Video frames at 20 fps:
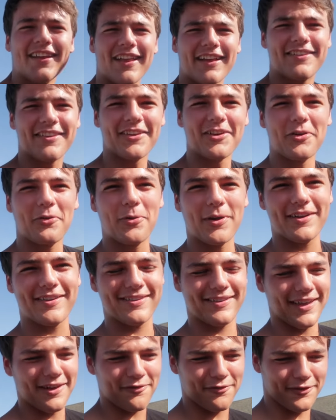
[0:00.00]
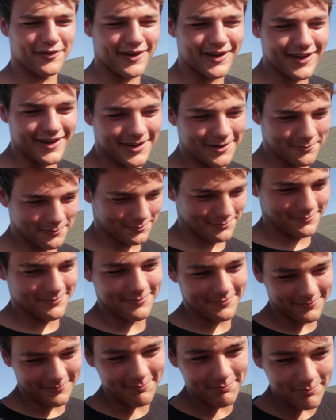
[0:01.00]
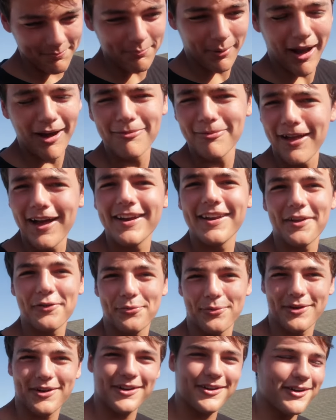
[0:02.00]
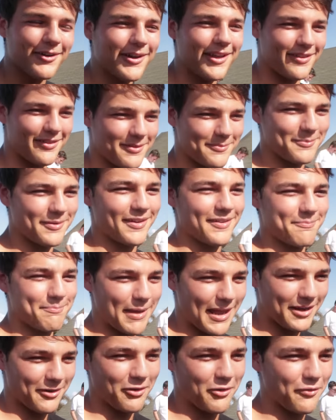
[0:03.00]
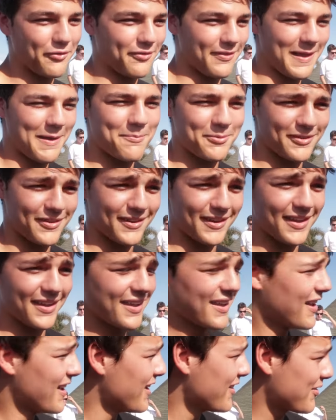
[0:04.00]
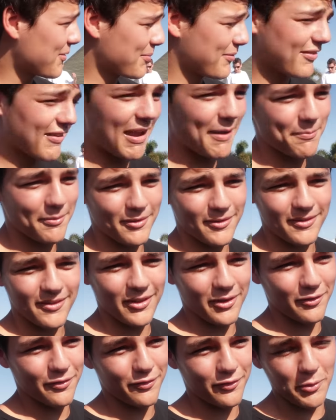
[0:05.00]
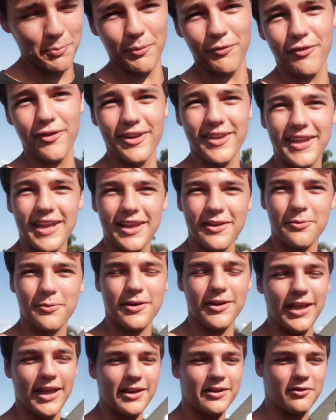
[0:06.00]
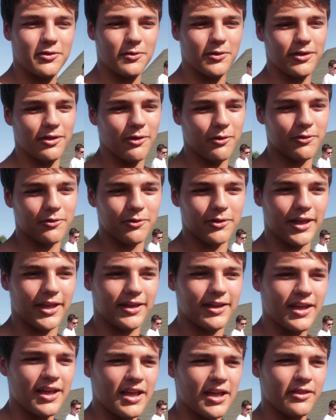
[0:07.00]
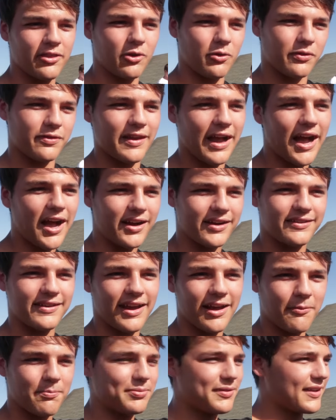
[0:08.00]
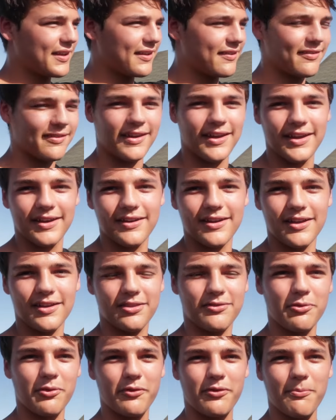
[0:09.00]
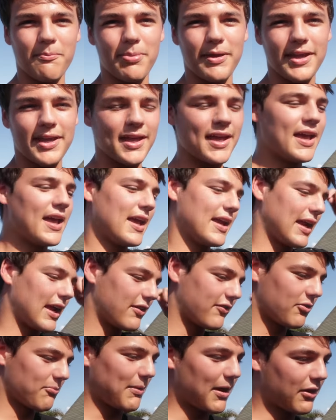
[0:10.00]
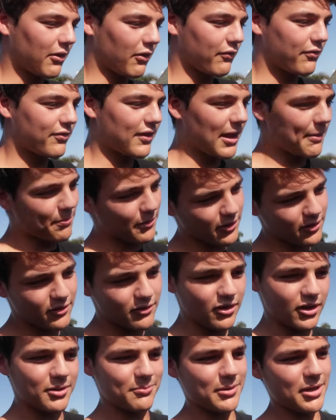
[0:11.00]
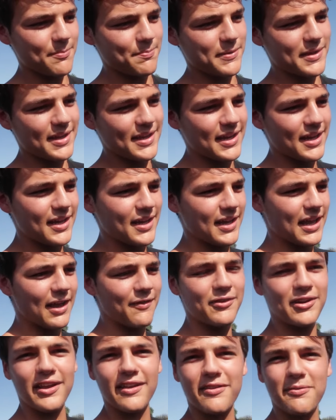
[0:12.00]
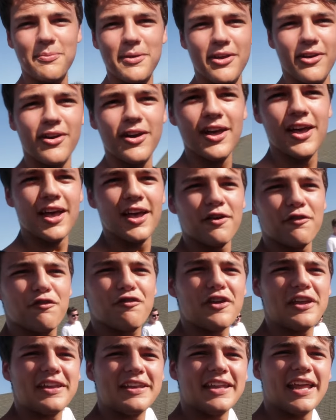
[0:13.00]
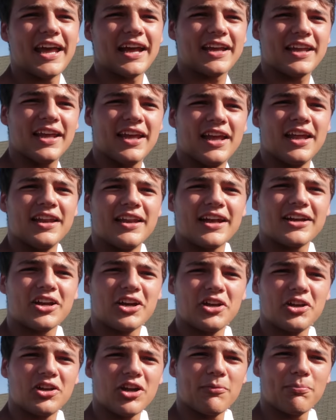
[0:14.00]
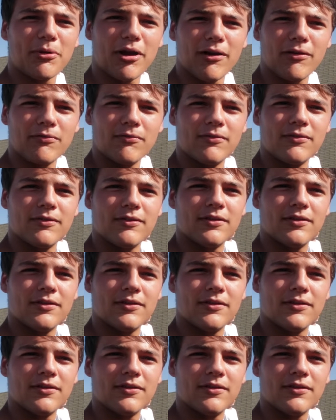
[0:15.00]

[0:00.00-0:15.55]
That's a little quick skit for you. Um, bottom line is we're gonna go get some mangrove snapper today. Some snapper. They're super fun to catch. We're gonna head to a local like little docked out place and uh, throw some bait, catch some mangrove snapper, cook them up, and uh, have a nice meal. Feed Nick. Nick, are you good, bro?